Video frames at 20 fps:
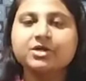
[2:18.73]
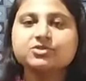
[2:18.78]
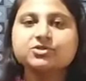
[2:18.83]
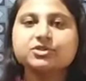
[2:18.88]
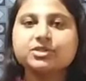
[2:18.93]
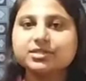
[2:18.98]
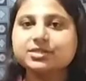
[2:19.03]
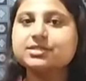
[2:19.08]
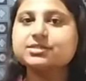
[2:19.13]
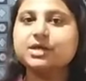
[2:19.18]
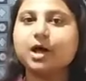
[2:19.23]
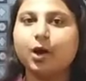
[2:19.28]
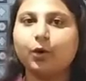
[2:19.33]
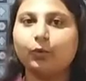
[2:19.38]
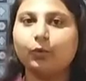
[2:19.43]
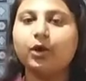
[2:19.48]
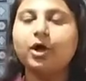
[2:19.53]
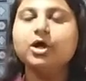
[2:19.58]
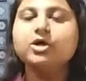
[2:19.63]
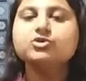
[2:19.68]
so this is how
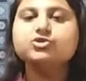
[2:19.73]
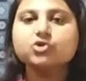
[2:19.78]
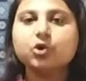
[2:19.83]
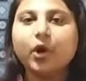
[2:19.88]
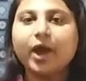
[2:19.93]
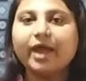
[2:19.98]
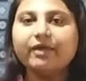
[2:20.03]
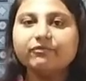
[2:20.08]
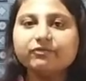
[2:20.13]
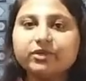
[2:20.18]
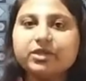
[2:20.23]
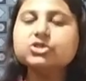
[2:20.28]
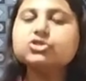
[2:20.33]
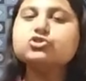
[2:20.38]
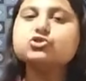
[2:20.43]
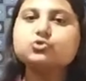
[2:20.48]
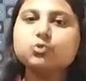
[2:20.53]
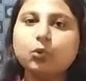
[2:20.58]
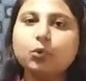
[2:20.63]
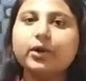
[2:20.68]
so every
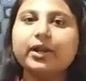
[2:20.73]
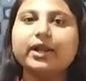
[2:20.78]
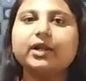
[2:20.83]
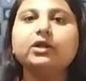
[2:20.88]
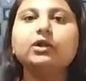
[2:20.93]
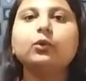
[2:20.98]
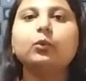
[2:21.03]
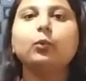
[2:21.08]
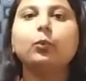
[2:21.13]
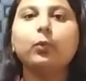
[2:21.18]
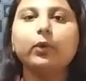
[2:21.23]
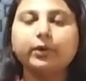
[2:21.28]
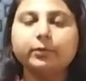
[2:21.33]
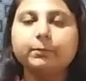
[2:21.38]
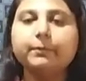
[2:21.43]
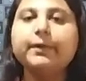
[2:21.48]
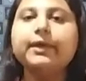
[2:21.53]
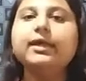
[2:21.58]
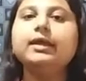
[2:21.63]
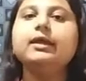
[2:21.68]
student
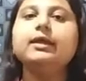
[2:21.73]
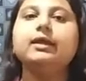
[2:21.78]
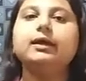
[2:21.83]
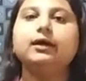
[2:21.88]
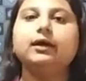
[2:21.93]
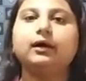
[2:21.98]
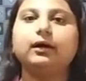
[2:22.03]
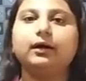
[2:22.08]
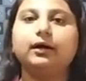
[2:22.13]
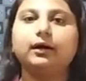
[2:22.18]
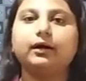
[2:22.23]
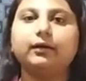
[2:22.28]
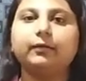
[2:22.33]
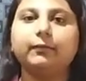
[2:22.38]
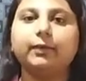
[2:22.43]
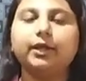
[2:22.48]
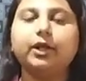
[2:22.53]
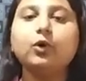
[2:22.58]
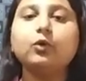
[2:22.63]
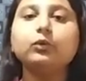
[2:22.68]
would be uh,
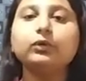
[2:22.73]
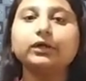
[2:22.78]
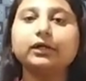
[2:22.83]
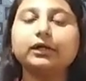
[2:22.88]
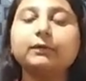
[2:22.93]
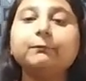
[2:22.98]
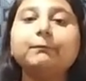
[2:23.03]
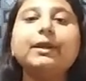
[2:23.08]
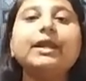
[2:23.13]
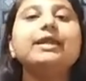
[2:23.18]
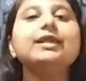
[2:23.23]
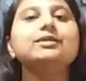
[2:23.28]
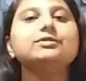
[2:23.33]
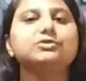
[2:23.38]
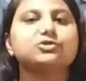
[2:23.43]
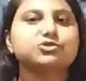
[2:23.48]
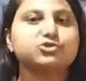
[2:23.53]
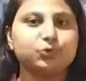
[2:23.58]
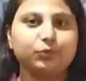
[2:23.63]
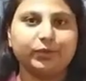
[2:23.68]
you know completing
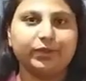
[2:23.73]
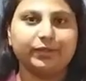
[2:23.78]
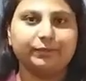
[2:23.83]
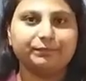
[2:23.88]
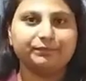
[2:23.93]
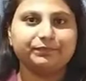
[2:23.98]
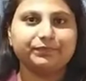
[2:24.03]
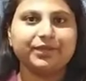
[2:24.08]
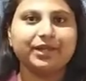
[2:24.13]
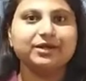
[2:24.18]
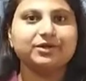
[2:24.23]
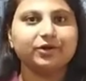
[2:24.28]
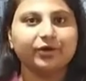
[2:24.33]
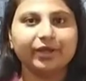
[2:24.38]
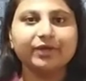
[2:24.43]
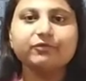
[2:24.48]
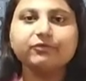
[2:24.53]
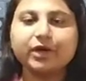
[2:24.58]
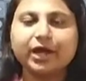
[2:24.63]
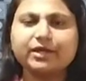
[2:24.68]
the story
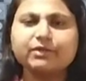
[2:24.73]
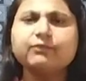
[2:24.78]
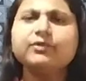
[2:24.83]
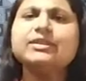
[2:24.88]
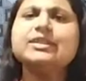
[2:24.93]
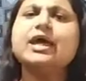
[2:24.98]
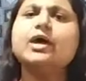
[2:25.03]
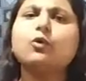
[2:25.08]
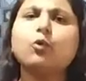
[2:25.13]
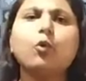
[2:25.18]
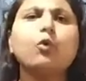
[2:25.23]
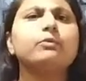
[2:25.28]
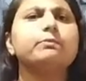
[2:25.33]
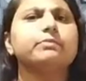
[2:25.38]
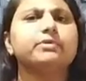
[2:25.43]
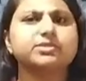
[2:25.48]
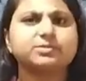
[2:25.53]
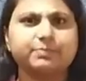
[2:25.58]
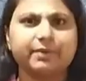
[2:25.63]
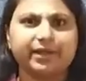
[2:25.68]
okay even their own
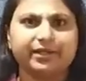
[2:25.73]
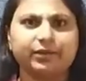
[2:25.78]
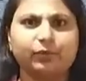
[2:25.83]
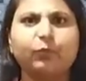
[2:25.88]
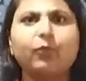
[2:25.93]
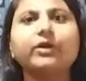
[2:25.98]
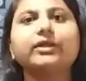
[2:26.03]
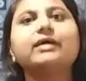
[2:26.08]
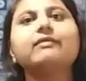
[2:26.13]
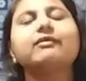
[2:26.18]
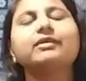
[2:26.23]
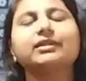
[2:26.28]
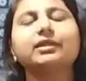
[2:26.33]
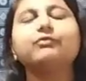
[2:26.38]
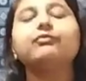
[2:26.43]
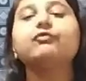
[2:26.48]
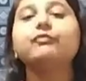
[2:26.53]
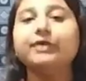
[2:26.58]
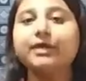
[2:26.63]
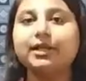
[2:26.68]
perspective whatever
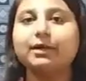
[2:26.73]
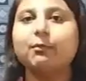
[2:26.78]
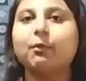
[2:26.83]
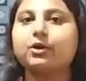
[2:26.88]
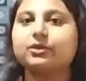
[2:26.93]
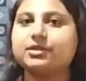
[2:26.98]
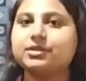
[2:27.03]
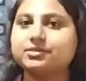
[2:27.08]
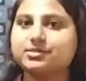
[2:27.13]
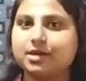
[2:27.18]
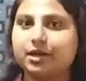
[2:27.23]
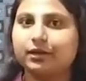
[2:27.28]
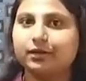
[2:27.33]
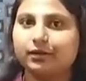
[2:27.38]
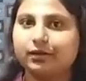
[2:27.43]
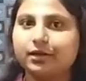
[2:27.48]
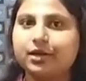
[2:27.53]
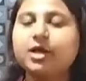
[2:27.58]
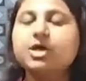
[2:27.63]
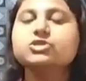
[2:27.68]
they feel about the sun
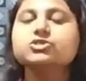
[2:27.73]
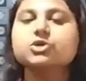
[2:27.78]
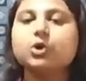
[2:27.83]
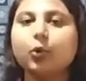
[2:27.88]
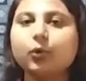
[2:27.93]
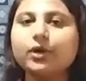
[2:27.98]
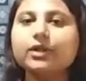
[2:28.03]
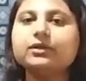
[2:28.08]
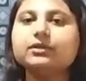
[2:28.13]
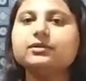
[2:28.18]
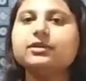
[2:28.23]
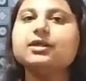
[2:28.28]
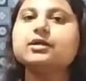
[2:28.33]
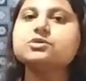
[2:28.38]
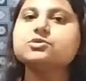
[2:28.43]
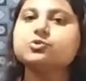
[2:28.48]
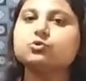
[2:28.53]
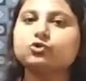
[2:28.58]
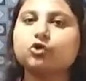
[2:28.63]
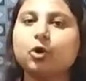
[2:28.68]
so only the thing
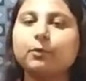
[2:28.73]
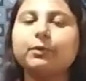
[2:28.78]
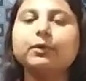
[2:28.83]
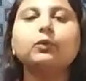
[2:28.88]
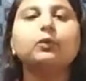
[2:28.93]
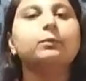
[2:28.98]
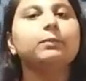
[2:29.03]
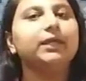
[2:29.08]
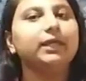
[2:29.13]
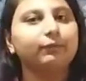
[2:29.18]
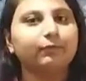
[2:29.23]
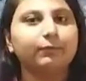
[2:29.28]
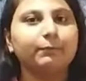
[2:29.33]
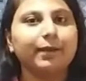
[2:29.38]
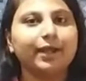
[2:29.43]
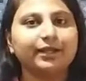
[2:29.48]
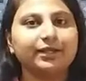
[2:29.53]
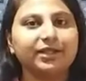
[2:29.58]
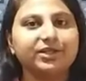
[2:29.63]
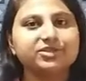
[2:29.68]
is topic would be given
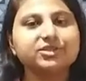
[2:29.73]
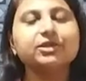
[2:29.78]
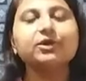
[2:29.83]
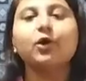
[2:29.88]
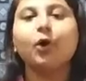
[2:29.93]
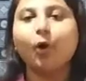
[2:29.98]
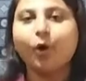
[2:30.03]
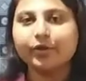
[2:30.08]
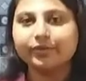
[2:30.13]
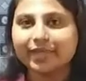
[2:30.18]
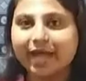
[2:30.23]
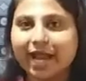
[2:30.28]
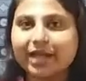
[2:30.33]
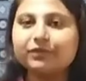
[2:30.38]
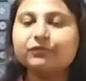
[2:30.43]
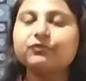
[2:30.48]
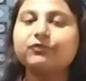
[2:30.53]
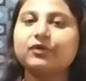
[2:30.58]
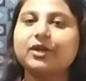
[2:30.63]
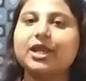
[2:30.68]
by teacher
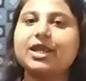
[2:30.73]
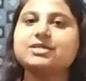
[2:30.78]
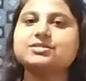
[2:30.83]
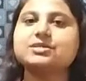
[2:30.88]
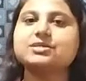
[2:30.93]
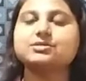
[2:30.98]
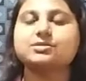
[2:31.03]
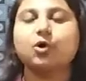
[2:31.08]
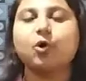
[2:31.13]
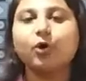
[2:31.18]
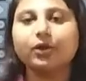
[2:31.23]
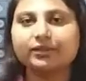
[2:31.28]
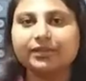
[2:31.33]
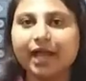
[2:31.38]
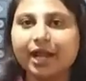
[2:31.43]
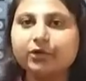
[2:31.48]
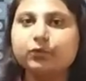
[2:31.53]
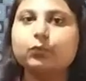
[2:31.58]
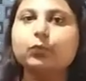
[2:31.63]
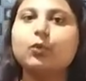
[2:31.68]
that phrases or
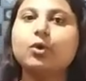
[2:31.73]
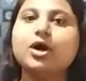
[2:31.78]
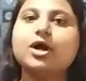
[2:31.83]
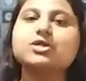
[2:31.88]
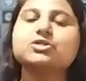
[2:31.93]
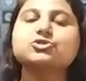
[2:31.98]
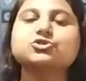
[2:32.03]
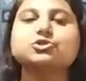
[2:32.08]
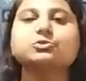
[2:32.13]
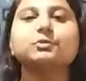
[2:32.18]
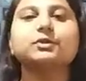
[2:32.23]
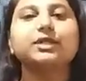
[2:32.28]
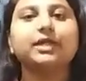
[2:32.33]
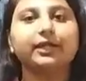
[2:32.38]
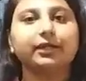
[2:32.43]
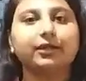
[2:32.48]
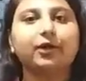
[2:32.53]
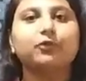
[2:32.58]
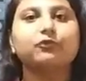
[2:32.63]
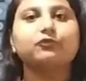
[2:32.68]
that word should be
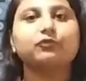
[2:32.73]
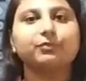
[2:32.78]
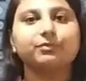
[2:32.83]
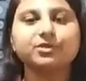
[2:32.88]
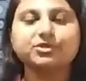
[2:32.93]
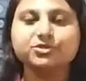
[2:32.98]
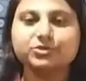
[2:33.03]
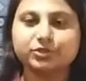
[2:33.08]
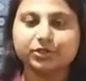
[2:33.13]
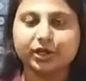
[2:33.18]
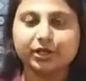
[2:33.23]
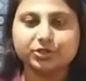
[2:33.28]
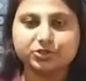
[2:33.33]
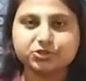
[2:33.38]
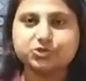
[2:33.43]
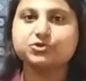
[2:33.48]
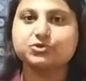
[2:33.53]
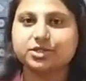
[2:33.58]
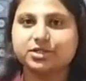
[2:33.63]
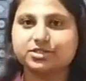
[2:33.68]
taken out from the uh,
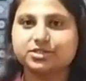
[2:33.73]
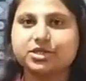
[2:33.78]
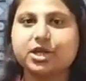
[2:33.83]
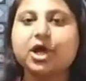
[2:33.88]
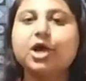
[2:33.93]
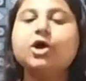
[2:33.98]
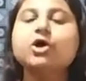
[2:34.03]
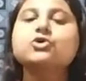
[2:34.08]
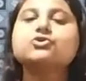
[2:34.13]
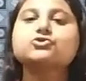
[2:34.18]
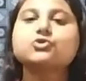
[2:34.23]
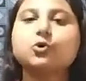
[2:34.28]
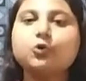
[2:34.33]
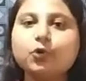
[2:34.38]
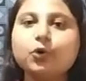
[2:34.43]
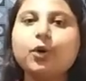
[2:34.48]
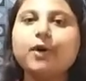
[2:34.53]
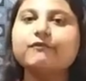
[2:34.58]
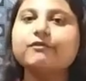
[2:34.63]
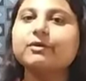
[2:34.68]
students so
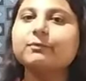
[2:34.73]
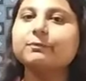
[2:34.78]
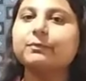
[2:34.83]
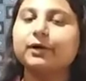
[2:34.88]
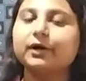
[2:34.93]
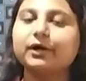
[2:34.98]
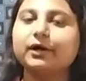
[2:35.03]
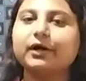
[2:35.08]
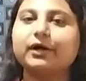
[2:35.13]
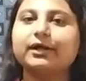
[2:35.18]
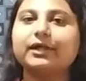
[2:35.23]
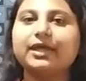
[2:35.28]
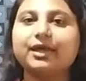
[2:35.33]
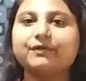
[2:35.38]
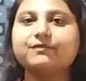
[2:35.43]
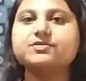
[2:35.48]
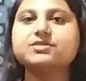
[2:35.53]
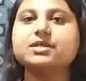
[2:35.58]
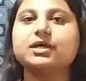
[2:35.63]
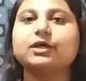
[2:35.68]
whoever uh,
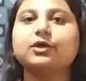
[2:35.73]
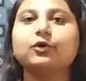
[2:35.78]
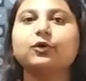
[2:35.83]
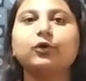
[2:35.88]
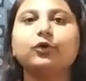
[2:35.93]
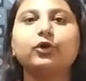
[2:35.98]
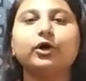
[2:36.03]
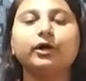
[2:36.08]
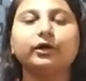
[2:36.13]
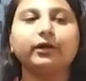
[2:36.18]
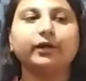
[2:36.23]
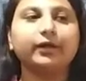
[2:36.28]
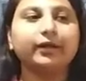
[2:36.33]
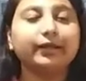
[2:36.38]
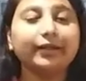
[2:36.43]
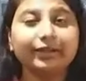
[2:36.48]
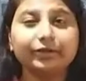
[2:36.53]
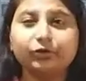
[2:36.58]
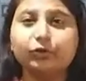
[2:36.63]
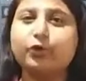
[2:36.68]
gives you know uh,
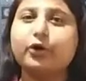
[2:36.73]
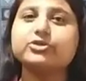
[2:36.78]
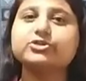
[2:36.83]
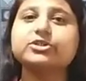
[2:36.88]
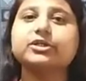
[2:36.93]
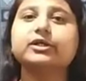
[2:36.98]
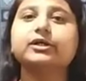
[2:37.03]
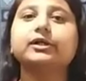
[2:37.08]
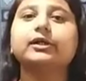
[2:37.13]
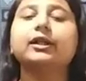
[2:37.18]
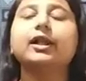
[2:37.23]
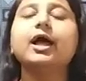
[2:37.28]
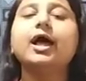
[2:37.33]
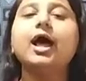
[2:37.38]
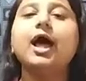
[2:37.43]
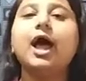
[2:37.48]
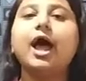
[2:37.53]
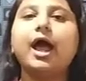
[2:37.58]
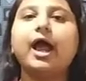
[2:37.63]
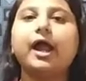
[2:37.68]
correct logical
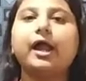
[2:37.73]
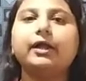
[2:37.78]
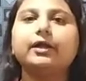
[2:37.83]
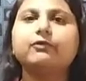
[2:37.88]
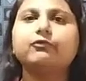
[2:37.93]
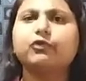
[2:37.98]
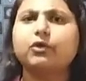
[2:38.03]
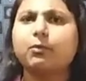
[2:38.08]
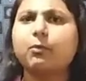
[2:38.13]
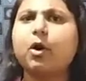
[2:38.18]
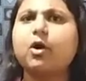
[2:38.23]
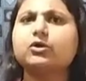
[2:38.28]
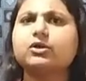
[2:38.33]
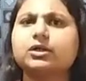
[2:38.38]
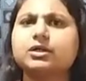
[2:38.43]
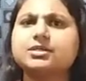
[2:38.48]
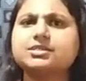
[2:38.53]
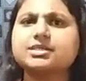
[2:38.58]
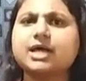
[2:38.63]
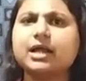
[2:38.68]
and for
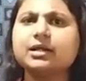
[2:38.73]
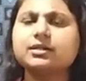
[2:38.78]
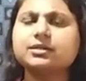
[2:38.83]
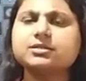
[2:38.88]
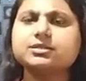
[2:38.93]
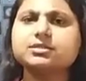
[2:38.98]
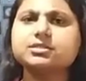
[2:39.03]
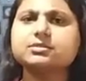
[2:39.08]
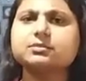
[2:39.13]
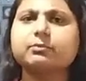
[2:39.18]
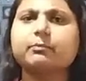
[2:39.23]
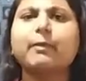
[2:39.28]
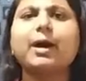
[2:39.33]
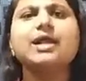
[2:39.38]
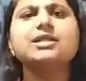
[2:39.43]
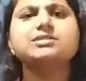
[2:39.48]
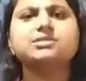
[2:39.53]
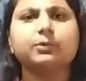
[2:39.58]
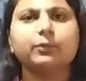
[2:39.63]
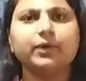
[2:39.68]
about a sun is
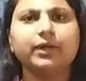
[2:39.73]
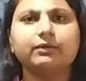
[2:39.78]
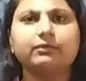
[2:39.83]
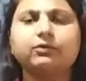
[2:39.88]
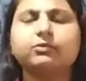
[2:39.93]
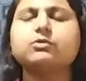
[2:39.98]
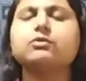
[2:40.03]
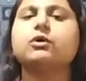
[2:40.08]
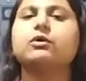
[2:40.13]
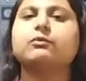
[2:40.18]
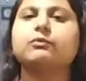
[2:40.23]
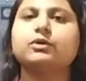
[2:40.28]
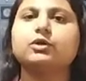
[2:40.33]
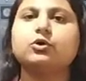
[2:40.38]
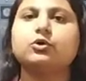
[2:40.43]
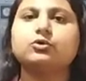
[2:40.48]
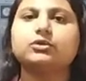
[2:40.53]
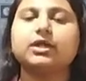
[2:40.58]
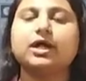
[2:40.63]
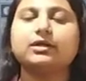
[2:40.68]
miles away you
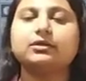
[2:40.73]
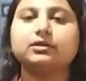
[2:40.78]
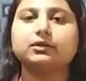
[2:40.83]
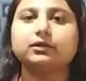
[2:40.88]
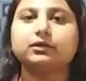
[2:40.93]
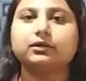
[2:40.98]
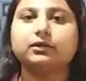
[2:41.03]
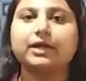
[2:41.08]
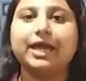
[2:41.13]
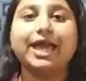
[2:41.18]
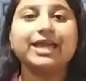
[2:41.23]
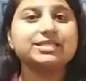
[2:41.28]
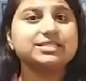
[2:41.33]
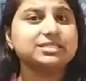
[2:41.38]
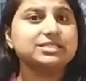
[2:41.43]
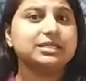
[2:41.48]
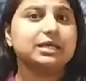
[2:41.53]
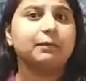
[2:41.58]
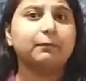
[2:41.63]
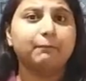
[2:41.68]
know that uh,
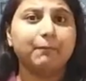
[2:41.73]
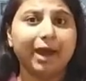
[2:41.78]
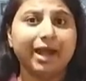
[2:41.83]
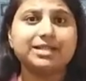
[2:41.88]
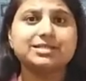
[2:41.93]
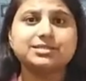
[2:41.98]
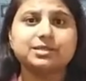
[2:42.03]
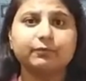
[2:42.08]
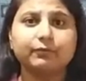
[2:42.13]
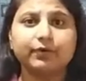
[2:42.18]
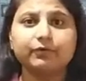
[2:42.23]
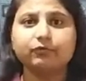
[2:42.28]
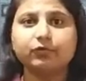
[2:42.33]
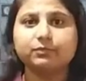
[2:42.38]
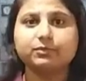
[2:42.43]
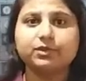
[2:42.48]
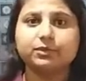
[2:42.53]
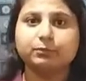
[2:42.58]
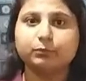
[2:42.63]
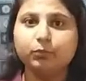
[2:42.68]
x miles away
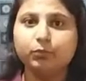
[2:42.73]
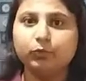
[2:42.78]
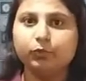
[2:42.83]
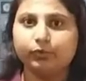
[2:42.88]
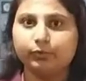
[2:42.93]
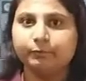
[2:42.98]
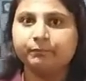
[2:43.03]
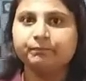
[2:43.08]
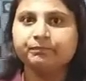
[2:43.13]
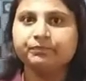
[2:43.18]
from the moon